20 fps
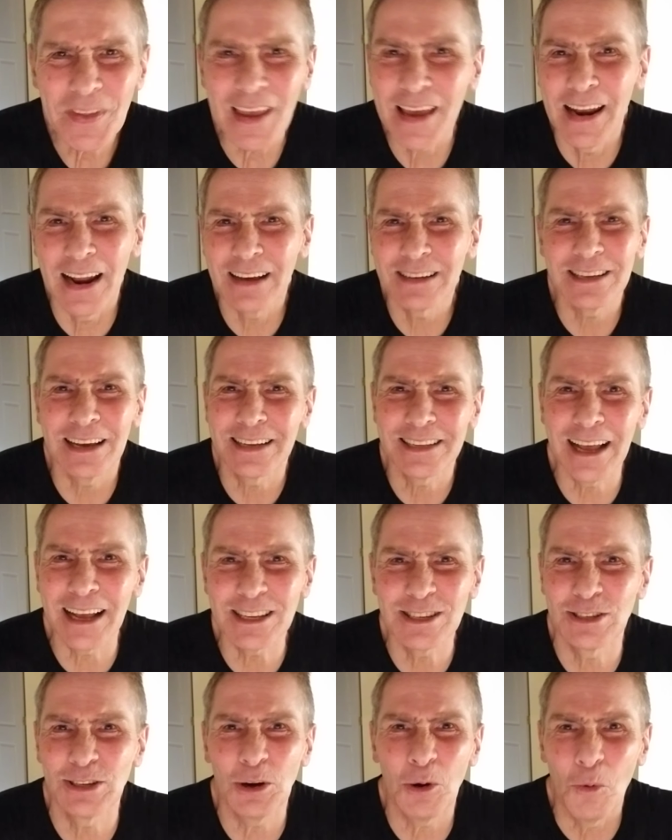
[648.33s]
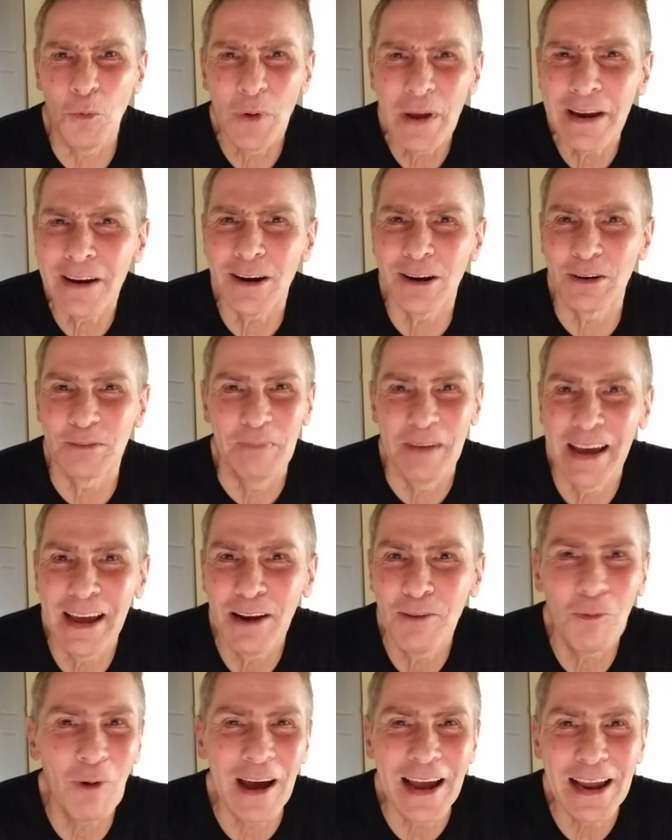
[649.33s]
And I was like, that's so weird,
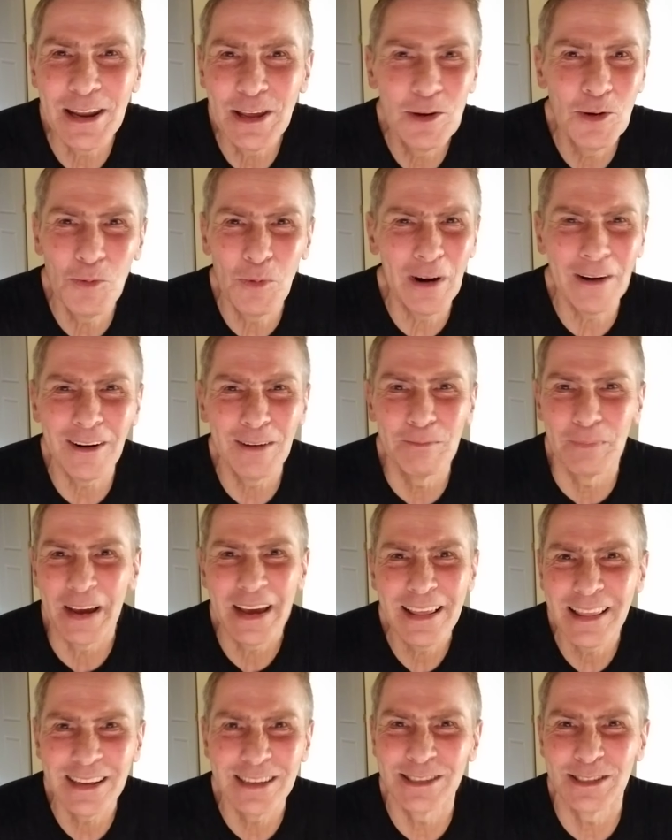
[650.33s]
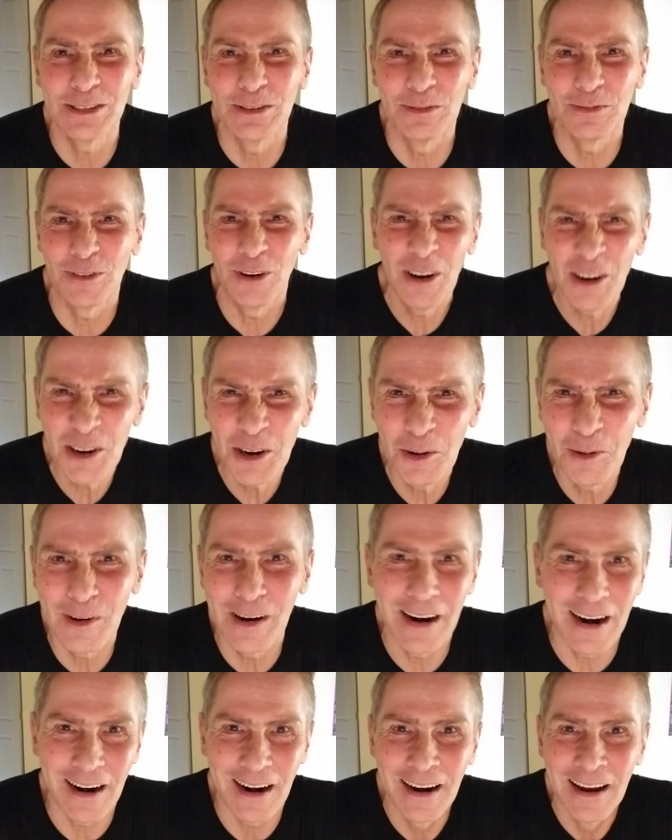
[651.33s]
man. Why do you wear a bathing suit for
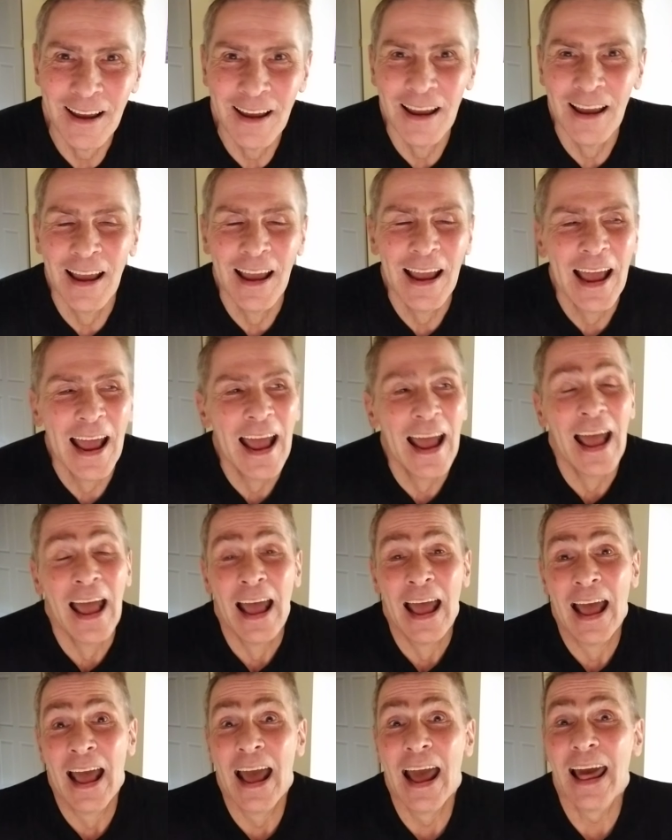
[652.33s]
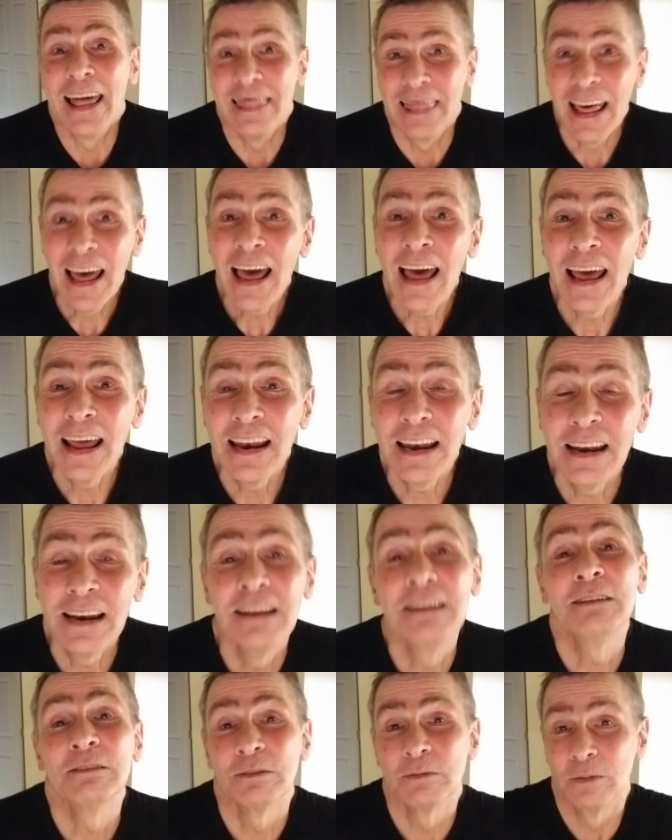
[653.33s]
underwear? And then
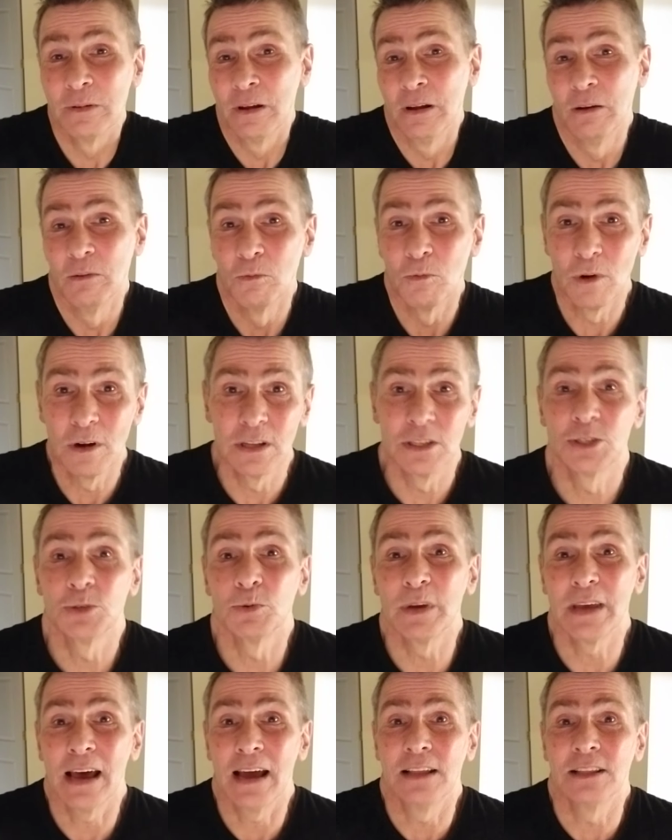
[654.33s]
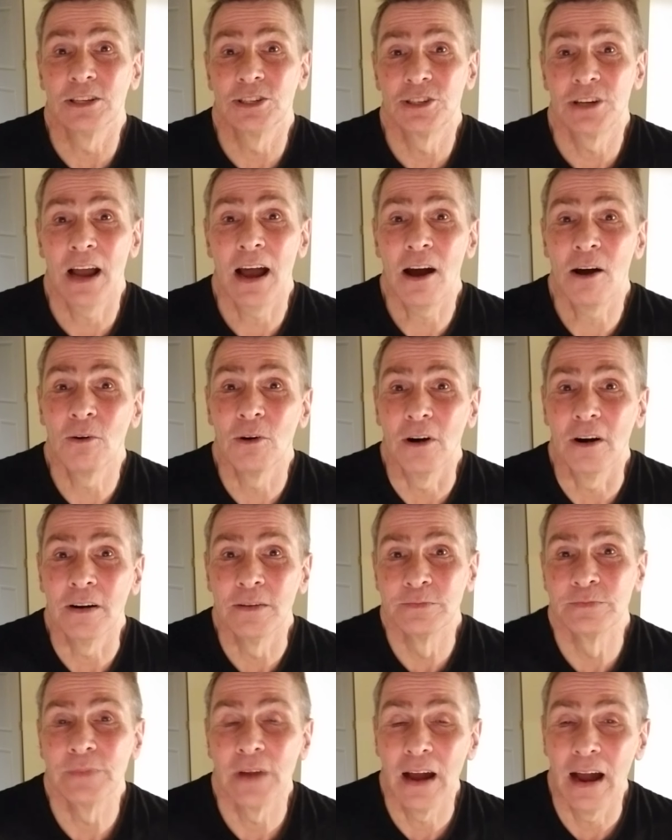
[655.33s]
once we got in the shower,
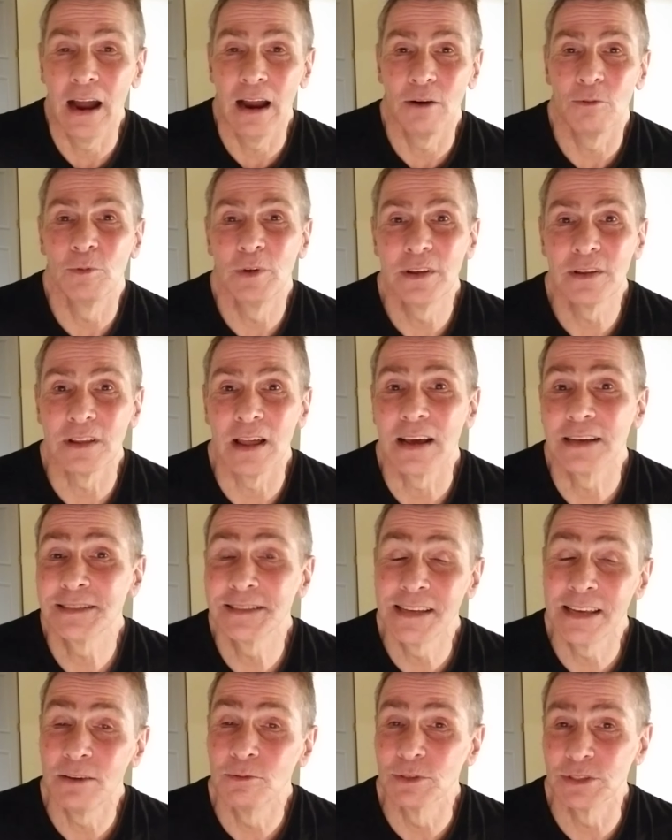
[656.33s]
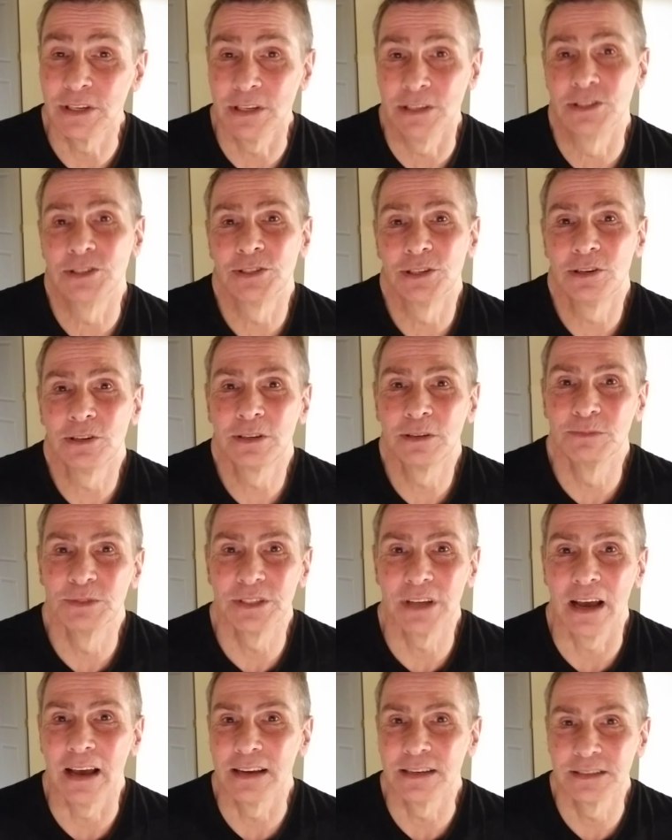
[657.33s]
I realized he was
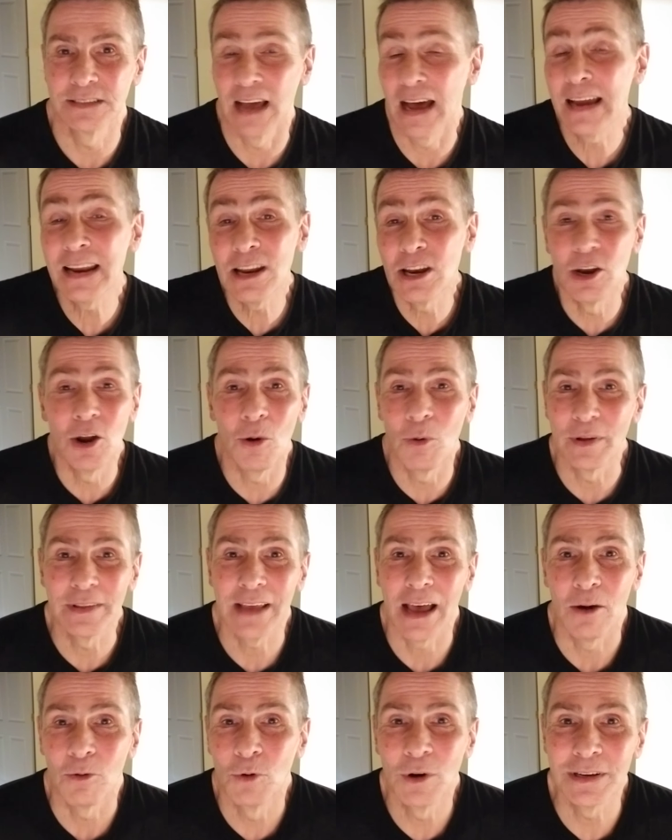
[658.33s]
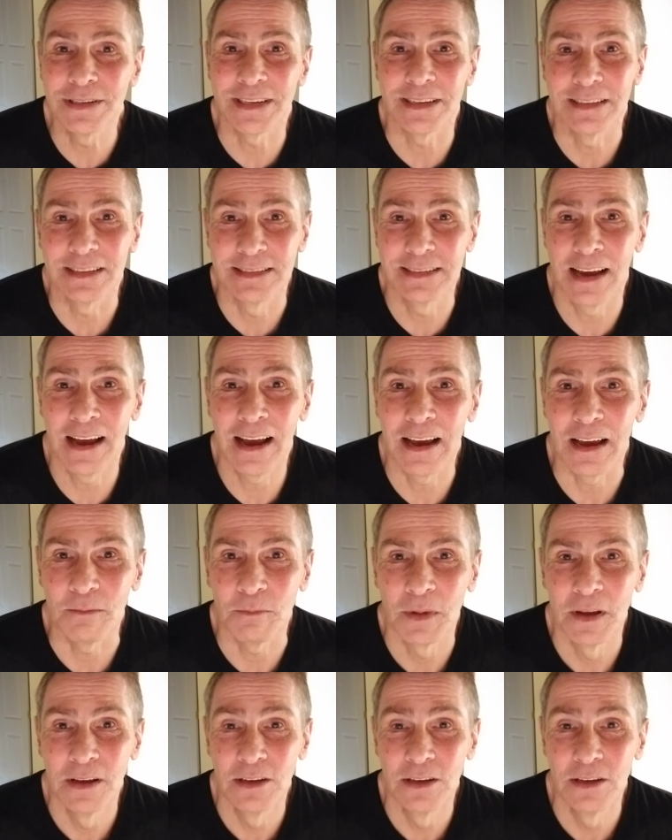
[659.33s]
uncircumcised. I didn't know what that was at the time.